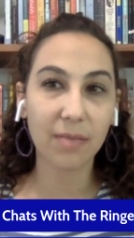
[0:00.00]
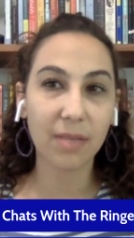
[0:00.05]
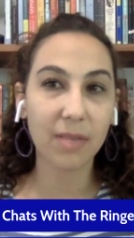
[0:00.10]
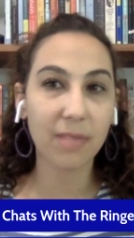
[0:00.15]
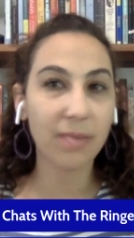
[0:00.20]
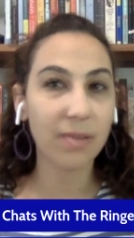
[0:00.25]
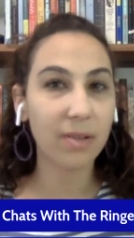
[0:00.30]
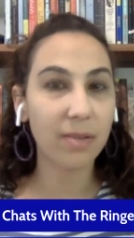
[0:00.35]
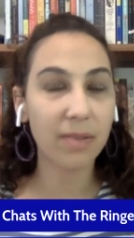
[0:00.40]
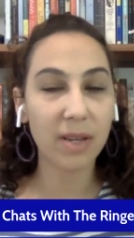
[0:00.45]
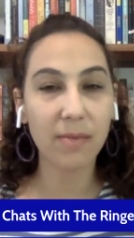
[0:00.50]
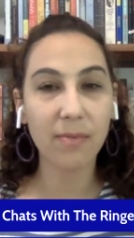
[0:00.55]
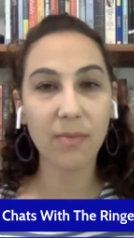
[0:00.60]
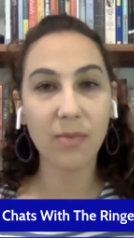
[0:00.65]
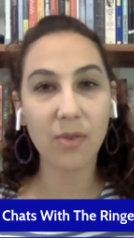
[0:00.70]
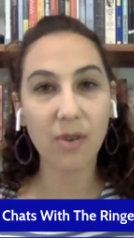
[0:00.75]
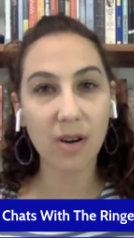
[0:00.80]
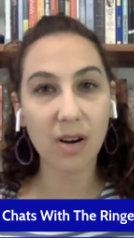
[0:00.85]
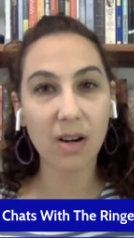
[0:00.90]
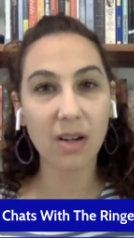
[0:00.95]
people a bit
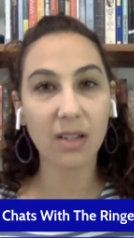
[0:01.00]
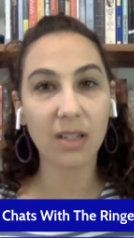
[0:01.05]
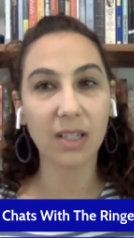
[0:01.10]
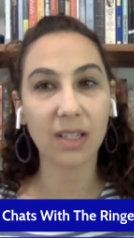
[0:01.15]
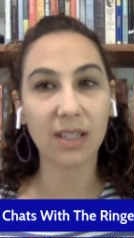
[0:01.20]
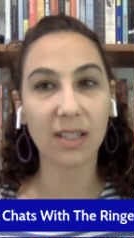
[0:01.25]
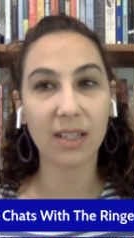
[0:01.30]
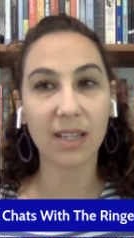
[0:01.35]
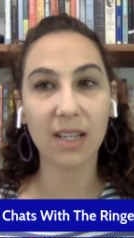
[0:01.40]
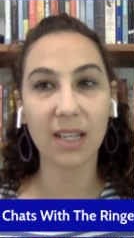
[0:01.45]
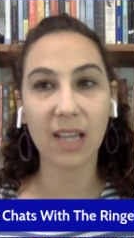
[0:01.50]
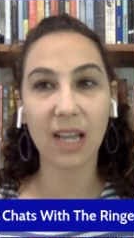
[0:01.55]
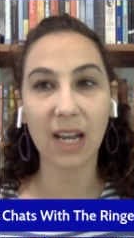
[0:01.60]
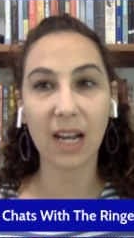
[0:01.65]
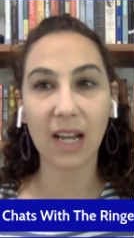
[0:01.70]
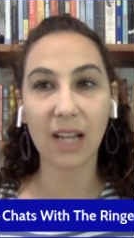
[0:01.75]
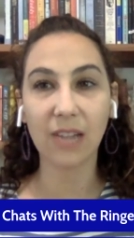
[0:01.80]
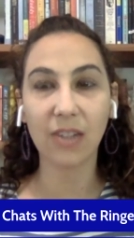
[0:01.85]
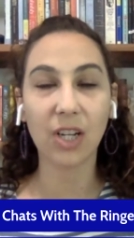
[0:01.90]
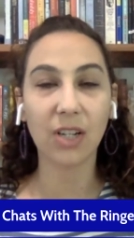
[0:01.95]
more to see
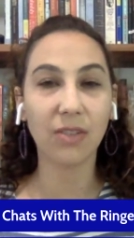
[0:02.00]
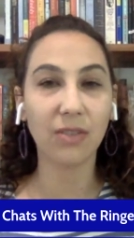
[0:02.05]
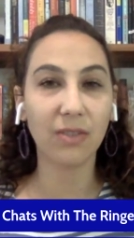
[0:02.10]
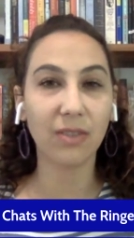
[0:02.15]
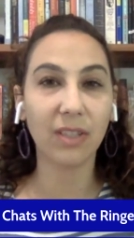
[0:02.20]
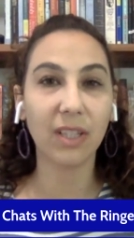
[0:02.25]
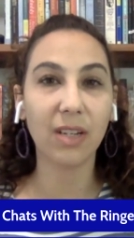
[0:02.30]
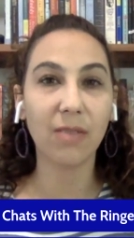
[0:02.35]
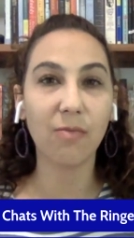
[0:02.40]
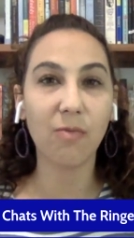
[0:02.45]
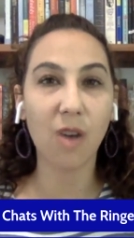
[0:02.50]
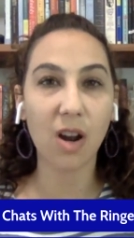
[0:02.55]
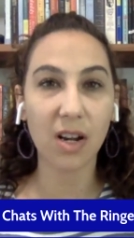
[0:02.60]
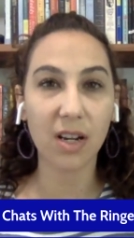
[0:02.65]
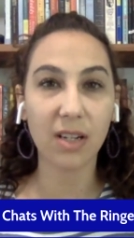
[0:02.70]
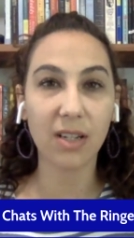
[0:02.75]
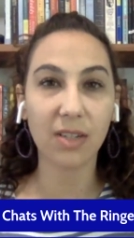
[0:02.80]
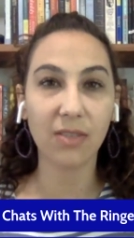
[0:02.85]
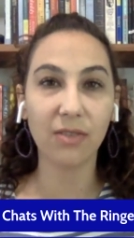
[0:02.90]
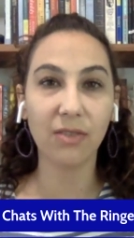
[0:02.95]
that I genuinely
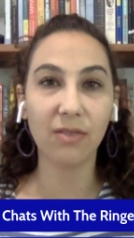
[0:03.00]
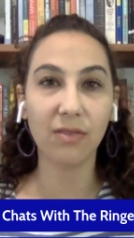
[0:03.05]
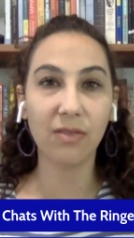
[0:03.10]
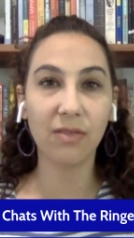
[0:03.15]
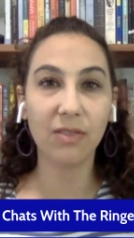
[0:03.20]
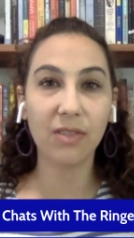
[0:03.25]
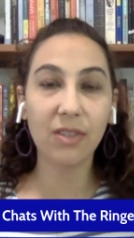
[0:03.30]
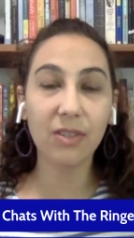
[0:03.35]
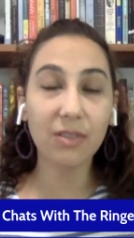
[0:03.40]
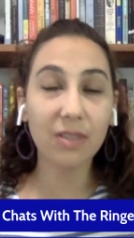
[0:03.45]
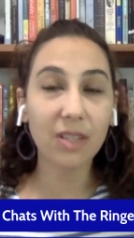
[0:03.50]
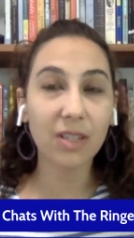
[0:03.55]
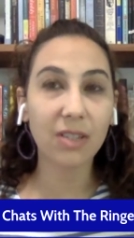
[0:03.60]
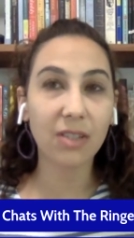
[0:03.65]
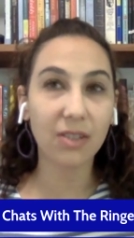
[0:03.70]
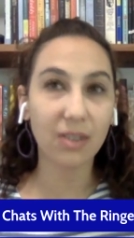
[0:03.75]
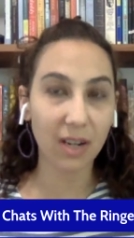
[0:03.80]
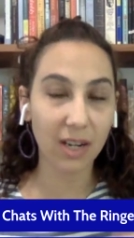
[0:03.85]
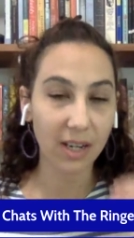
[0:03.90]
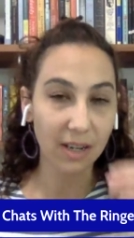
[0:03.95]
wanted to do this
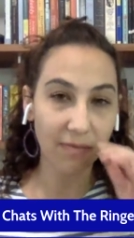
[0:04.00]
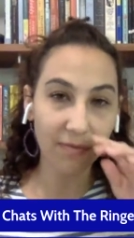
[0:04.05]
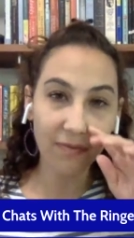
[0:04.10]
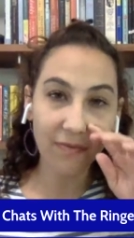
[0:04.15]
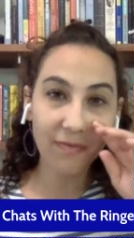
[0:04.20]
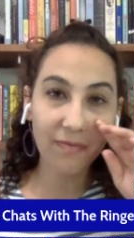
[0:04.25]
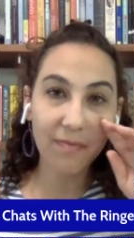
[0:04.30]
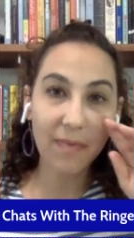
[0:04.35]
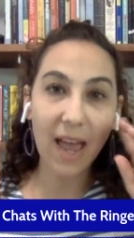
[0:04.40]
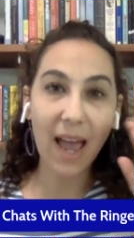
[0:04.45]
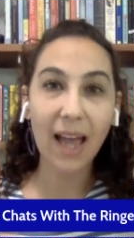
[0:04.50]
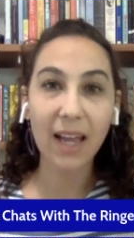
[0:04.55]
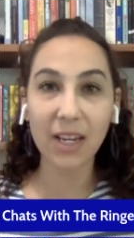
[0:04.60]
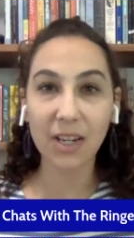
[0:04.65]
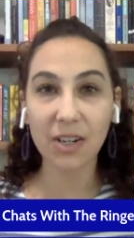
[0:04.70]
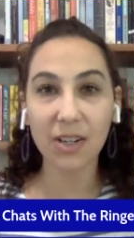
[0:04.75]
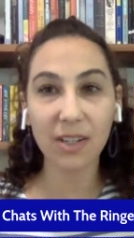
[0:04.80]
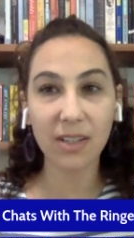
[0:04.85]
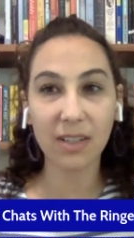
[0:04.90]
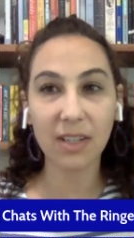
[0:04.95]
story
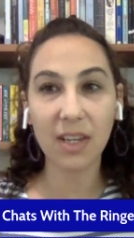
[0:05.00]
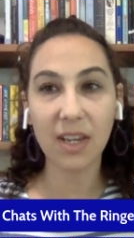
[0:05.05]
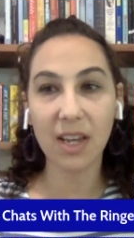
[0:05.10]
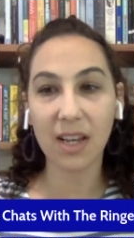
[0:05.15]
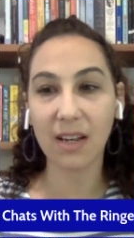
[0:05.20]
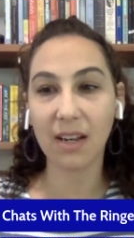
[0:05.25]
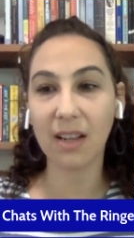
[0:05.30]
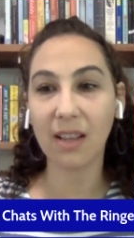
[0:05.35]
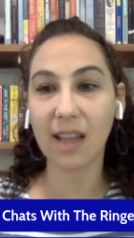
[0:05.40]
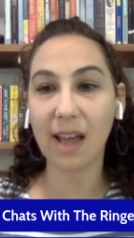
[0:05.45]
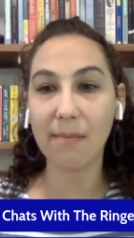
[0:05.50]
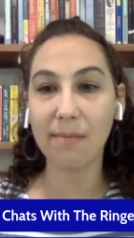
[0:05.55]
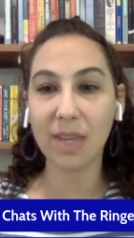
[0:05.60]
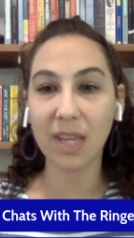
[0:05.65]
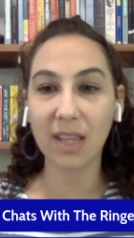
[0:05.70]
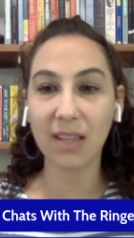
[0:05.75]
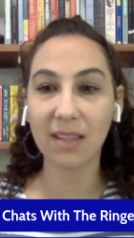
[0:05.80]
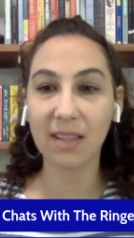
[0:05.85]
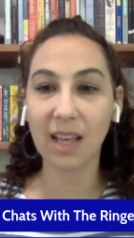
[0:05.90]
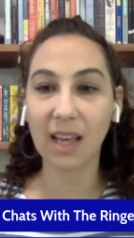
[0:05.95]
accurately. And that
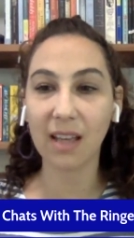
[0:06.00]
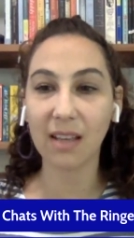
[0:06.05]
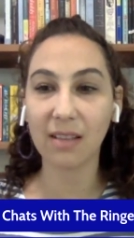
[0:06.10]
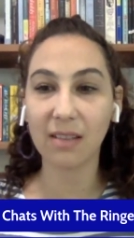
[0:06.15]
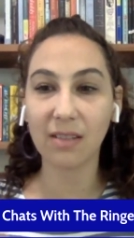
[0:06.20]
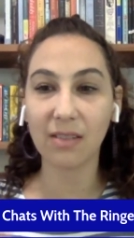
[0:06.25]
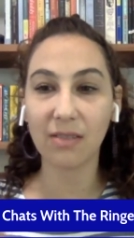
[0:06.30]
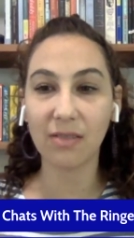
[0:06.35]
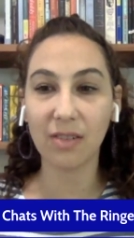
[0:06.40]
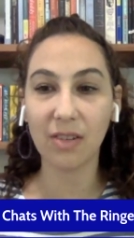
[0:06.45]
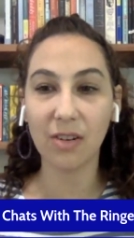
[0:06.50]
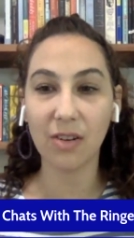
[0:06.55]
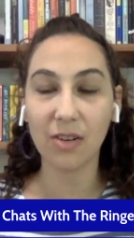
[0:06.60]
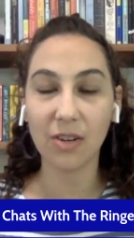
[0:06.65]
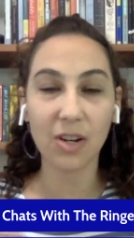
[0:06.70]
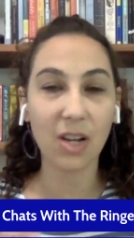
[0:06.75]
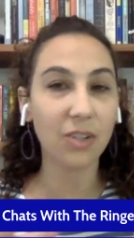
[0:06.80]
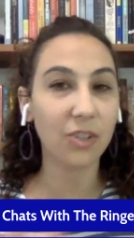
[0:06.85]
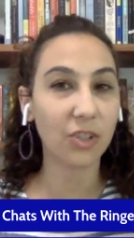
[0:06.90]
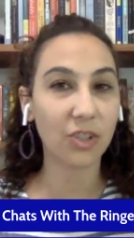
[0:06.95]
means that, you know,
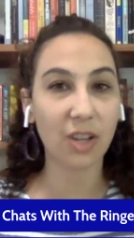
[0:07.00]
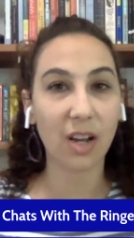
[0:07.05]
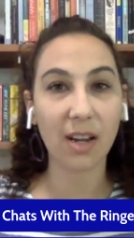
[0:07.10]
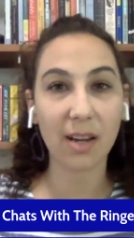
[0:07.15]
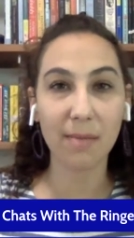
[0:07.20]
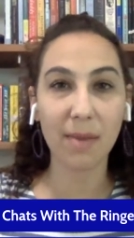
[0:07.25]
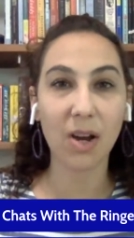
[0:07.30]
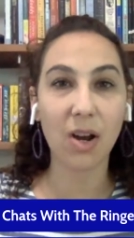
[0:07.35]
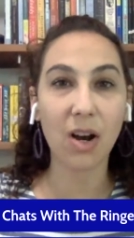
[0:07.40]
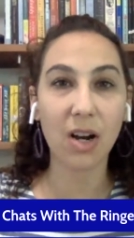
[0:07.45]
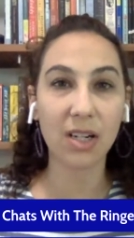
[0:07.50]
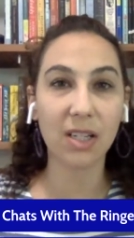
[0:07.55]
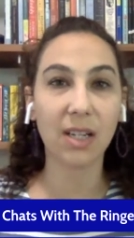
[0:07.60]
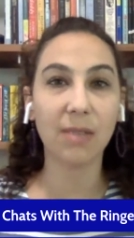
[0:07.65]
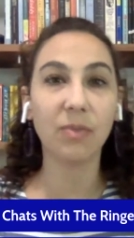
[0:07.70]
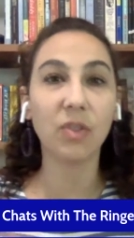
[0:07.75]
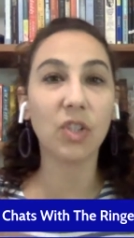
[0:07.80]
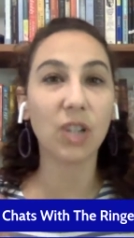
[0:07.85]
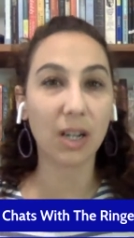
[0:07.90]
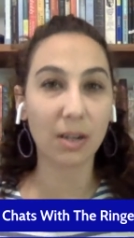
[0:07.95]
you're not just talking about hard
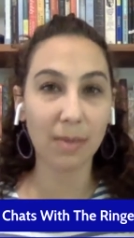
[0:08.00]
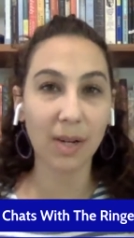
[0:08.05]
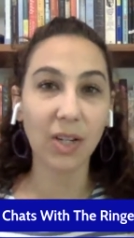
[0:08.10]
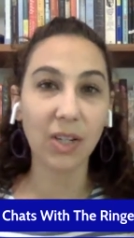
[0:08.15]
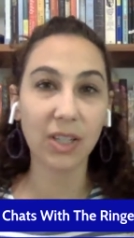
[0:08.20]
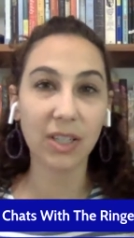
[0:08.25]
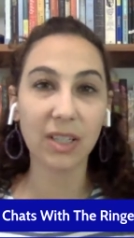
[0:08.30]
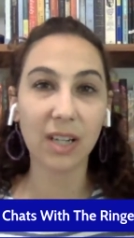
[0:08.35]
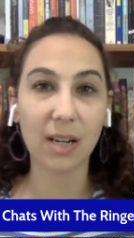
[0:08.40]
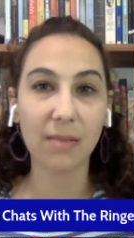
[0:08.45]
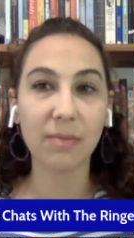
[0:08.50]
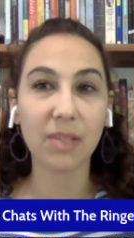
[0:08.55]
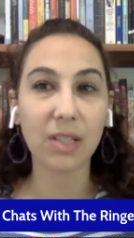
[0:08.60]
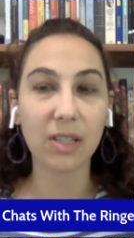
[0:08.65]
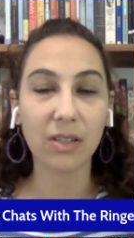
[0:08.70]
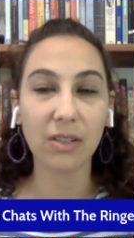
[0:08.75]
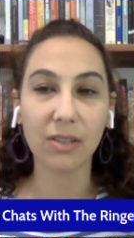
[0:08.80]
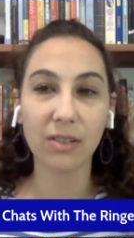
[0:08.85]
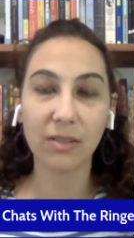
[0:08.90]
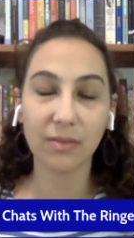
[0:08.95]
times, you're talking about good
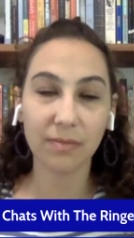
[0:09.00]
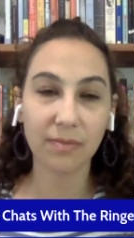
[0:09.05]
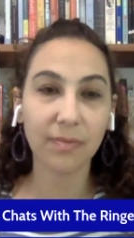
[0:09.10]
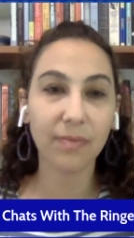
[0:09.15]
times too.